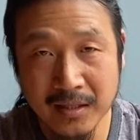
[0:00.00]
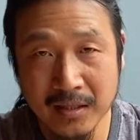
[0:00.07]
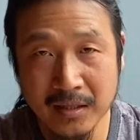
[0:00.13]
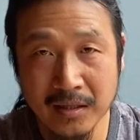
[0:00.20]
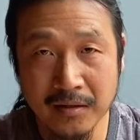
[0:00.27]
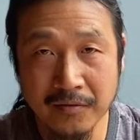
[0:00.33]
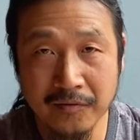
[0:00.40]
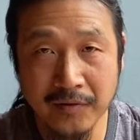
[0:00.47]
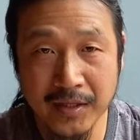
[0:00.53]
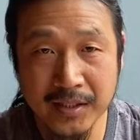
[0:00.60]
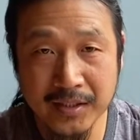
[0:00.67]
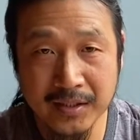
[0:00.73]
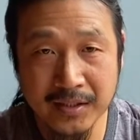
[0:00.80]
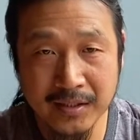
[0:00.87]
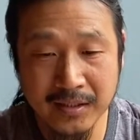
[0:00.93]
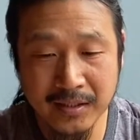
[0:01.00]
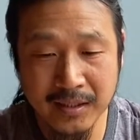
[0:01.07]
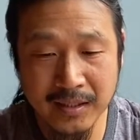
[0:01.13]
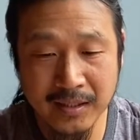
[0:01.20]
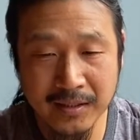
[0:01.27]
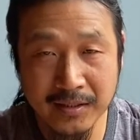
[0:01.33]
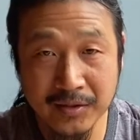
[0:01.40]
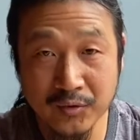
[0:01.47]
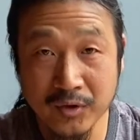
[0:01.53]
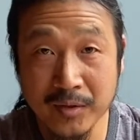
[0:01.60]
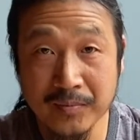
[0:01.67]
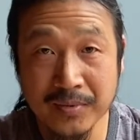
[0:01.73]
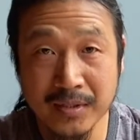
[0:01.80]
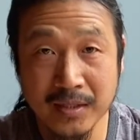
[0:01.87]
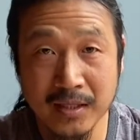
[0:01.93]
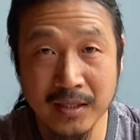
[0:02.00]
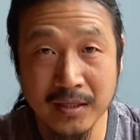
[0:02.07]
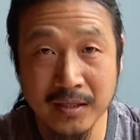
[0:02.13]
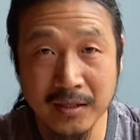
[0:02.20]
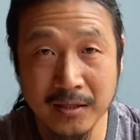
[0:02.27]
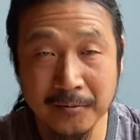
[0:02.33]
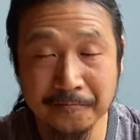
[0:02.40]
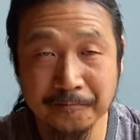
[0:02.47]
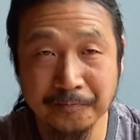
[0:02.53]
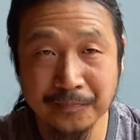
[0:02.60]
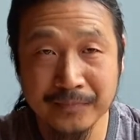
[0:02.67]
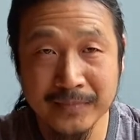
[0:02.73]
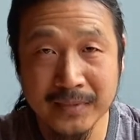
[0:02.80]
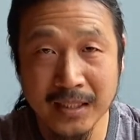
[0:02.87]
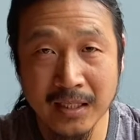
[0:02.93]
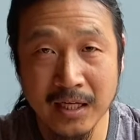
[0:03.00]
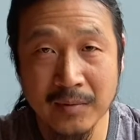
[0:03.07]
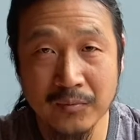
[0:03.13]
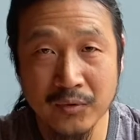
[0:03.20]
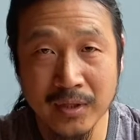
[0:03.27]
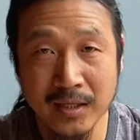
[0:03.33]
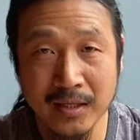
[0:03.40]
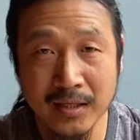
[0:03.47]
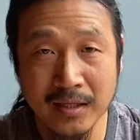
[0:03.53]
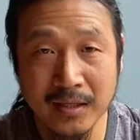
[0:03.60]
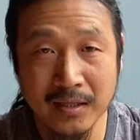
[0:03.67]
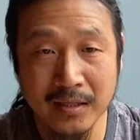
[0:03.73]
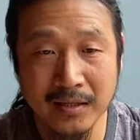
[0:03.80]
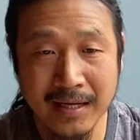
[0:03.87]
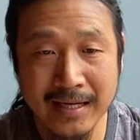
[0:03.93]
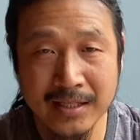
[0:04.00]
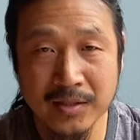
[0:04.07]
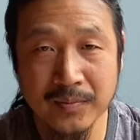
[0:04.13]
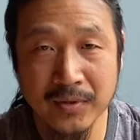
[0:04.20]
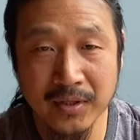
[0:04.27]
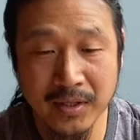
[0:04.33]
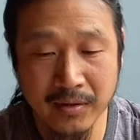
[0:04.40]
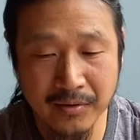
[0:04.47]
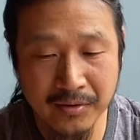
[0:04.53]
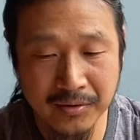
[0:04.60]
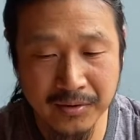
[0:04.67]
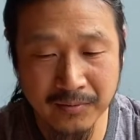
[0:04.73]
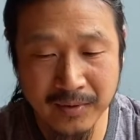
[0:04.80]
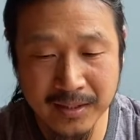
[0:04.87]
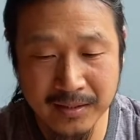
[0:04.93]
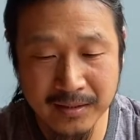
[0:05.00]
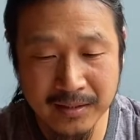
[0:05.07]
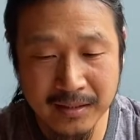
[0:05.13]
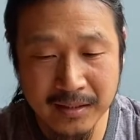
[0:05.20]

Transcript: fish and shrimps, I'm really expert on those ones.